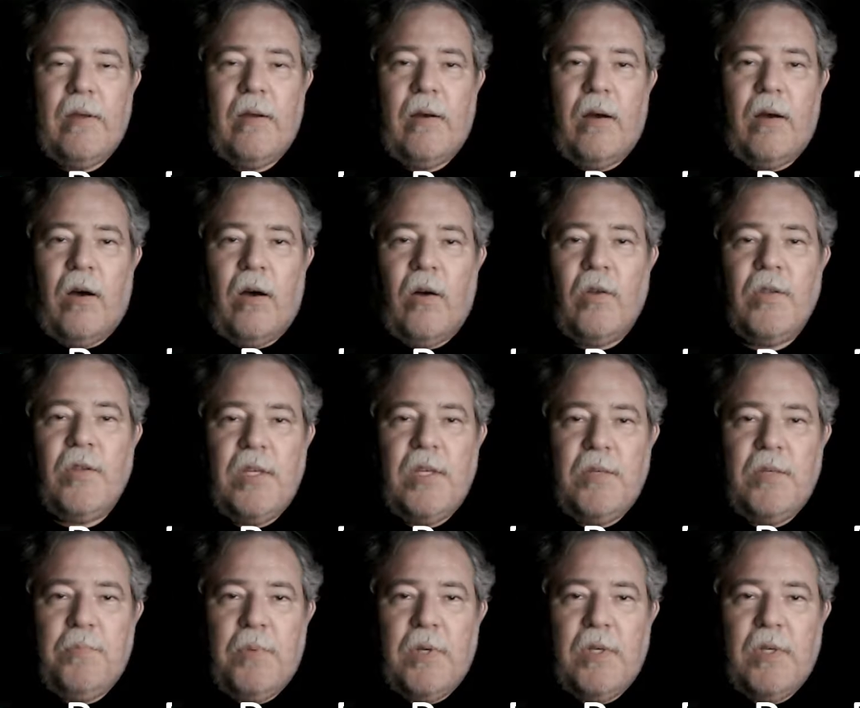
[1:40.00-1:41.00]
All
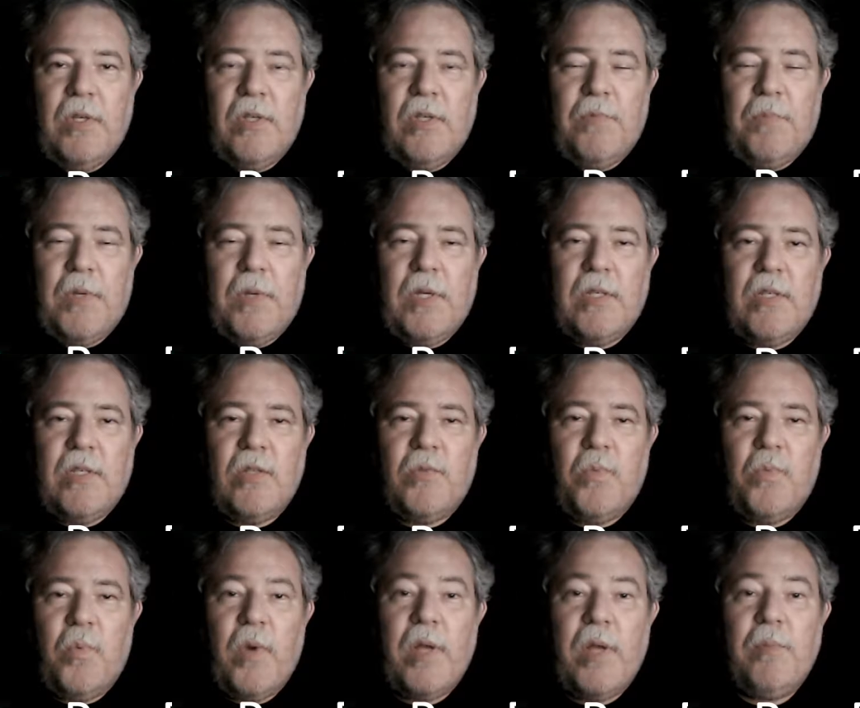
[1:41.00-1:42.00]
these pieces,
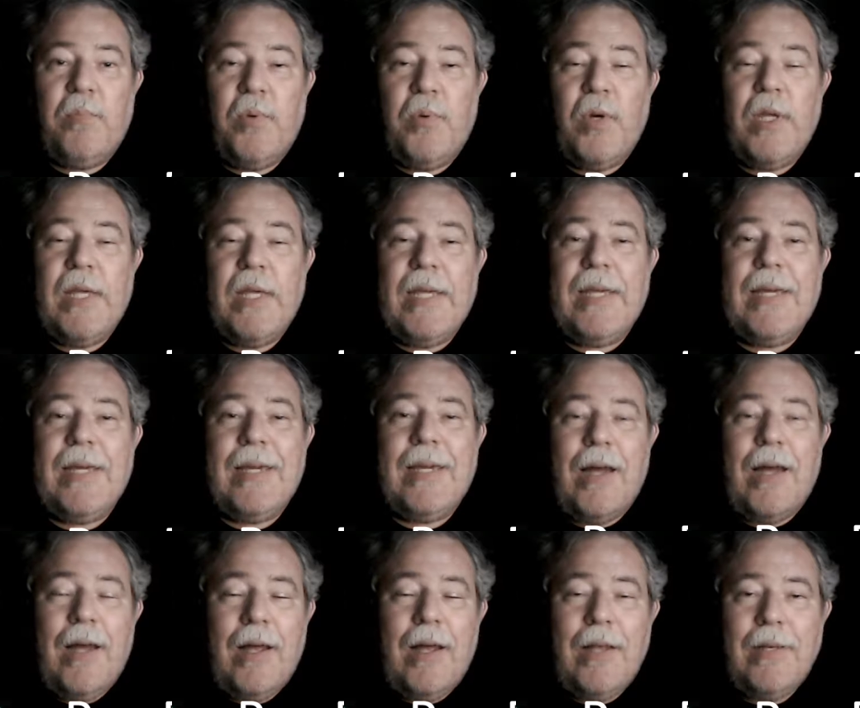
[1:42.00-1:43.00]
when put in
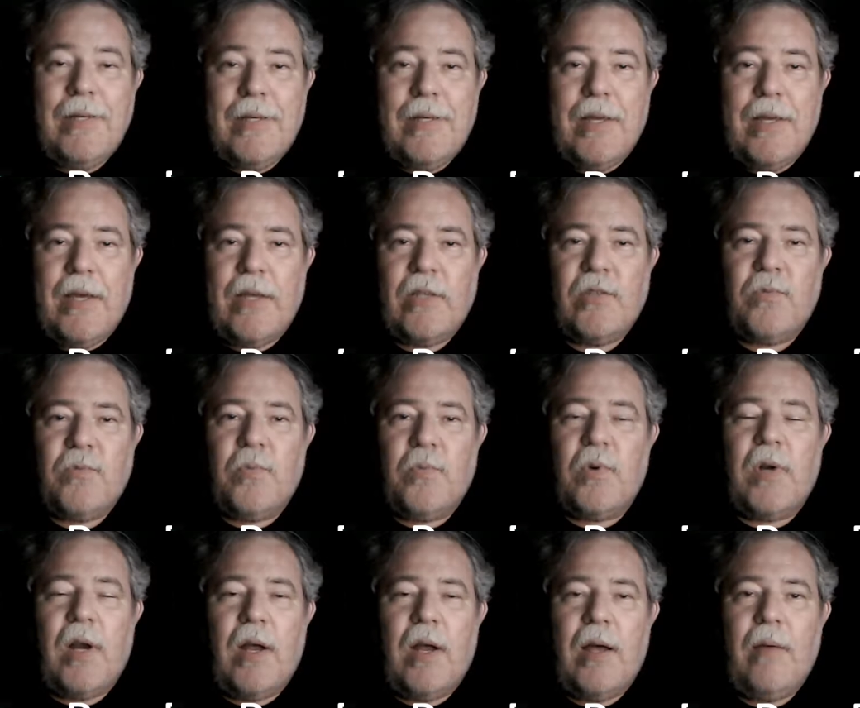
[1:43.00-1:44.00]
context,
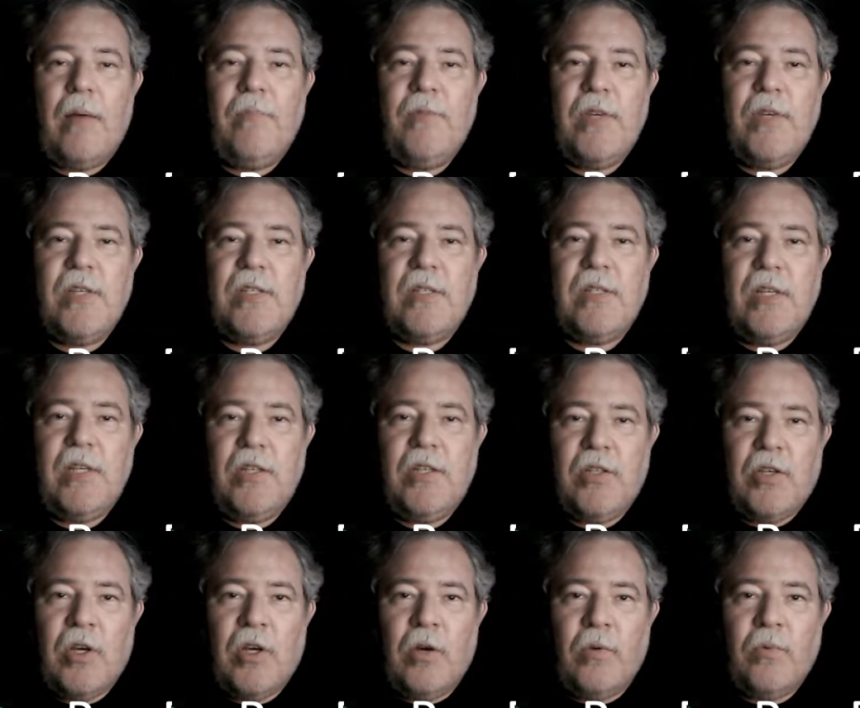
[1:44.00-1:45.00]
were obviously
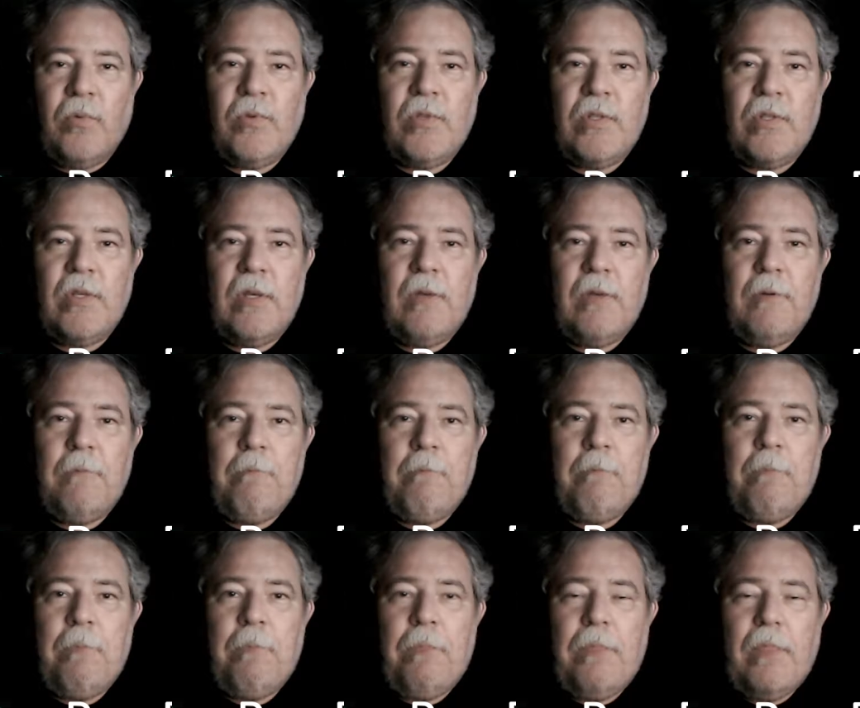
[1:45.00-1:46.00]
jokes
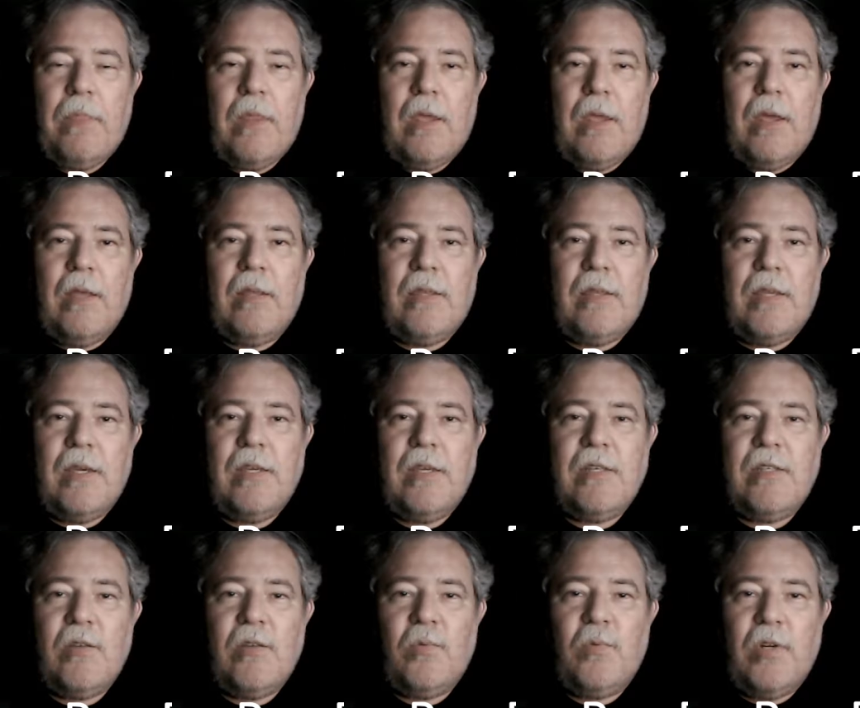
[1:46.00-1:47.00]
and
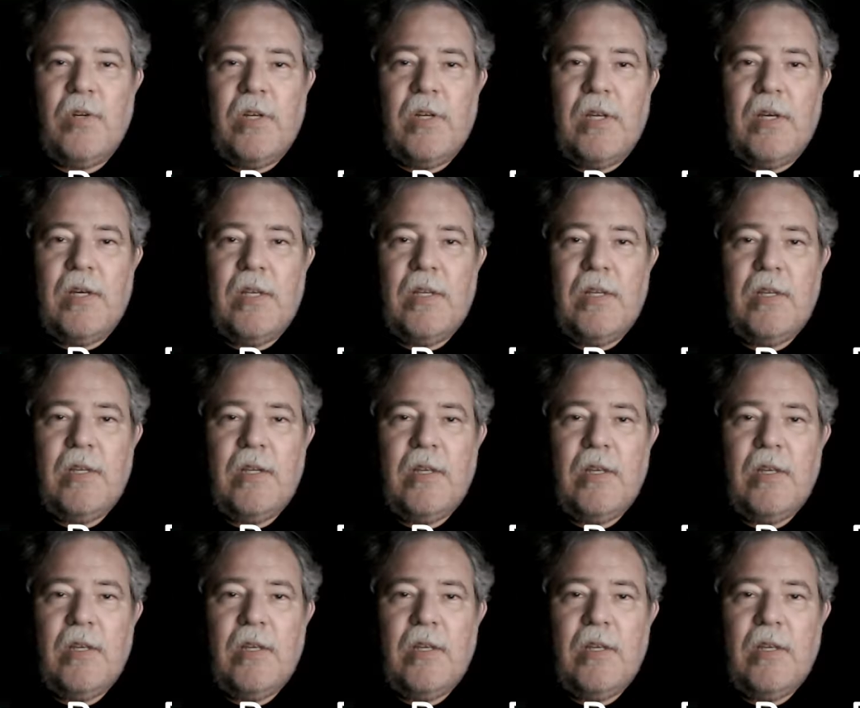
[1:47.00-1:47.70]
things that were done